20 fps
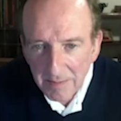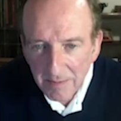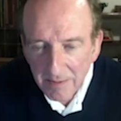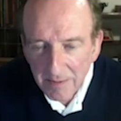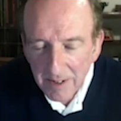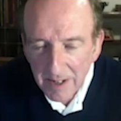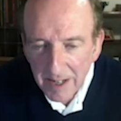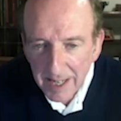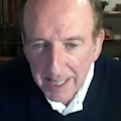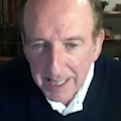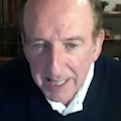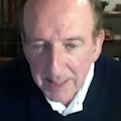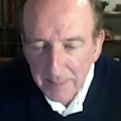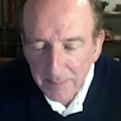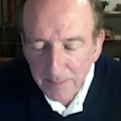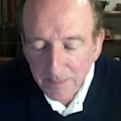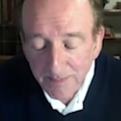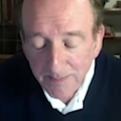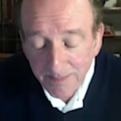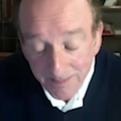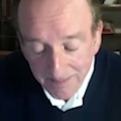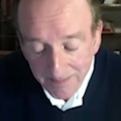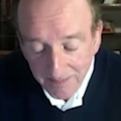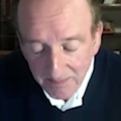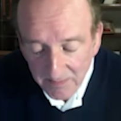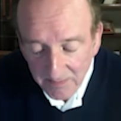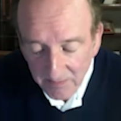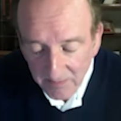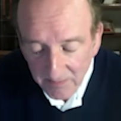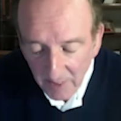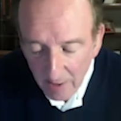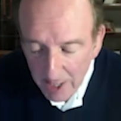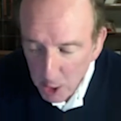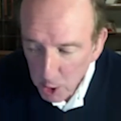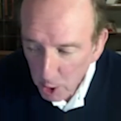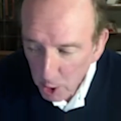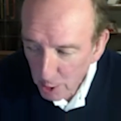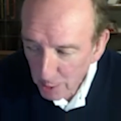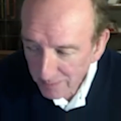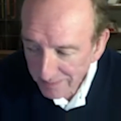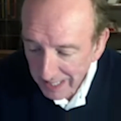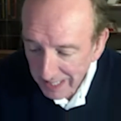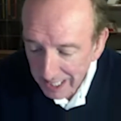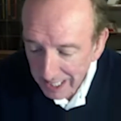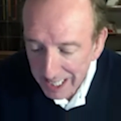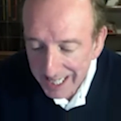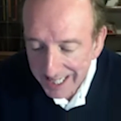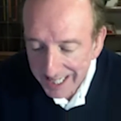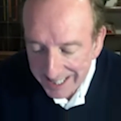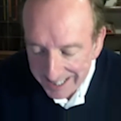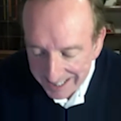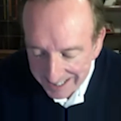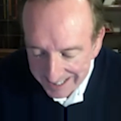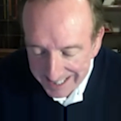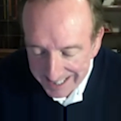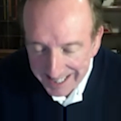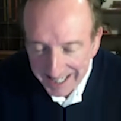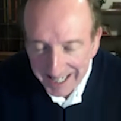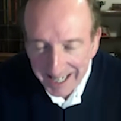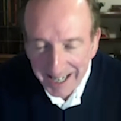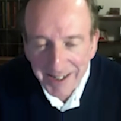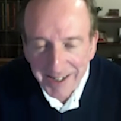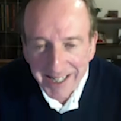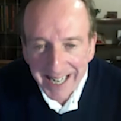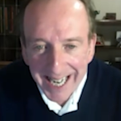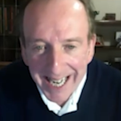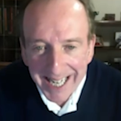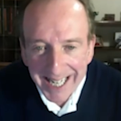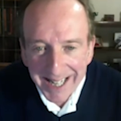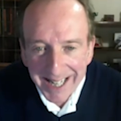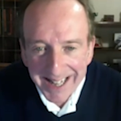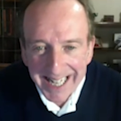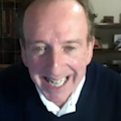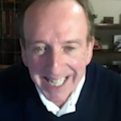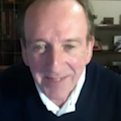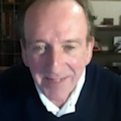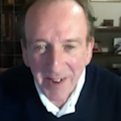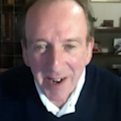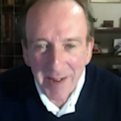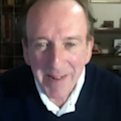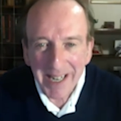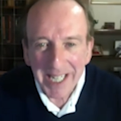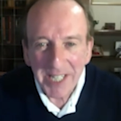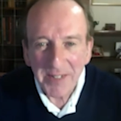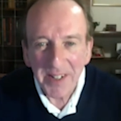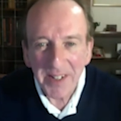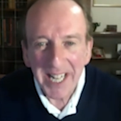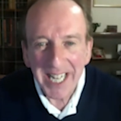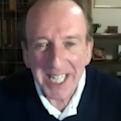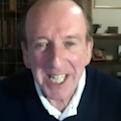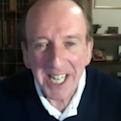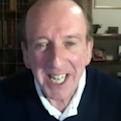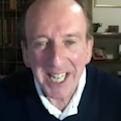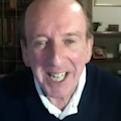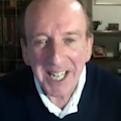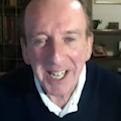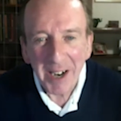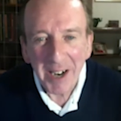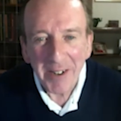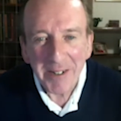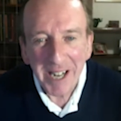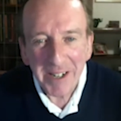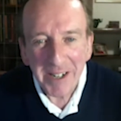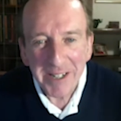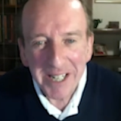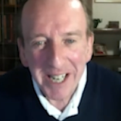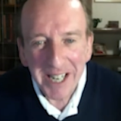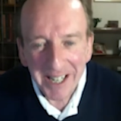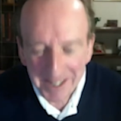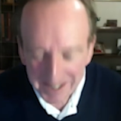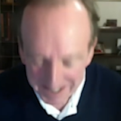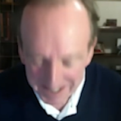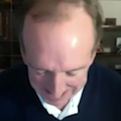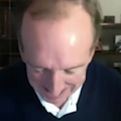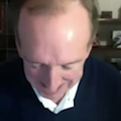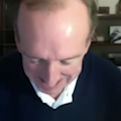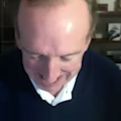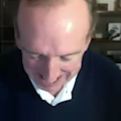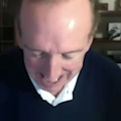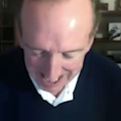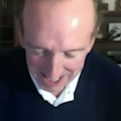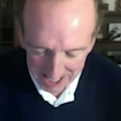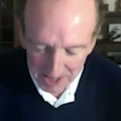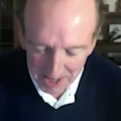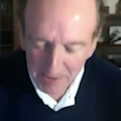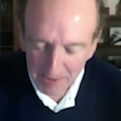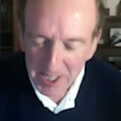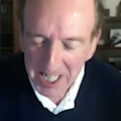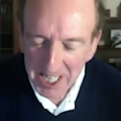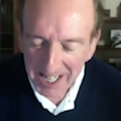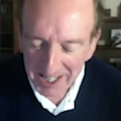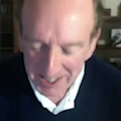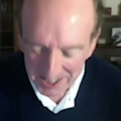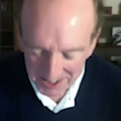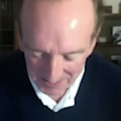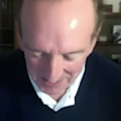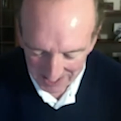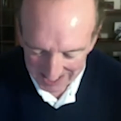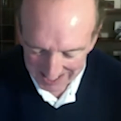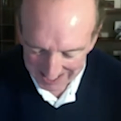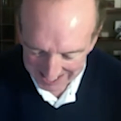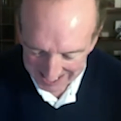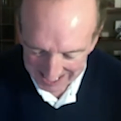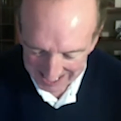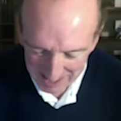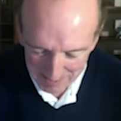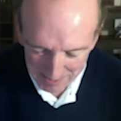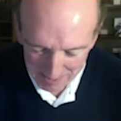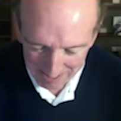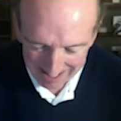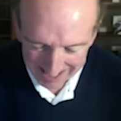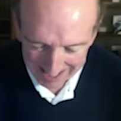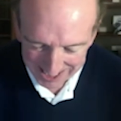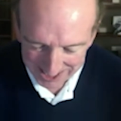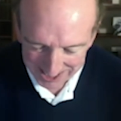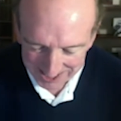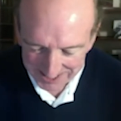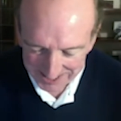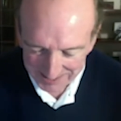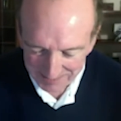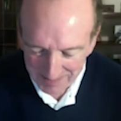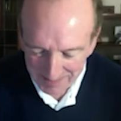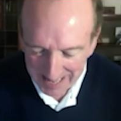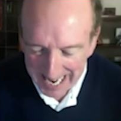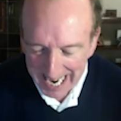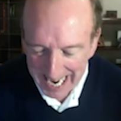Right. Very true. Good. Okay. Thanks very much for that, Sahil. I'll tell her the results of our deliberations.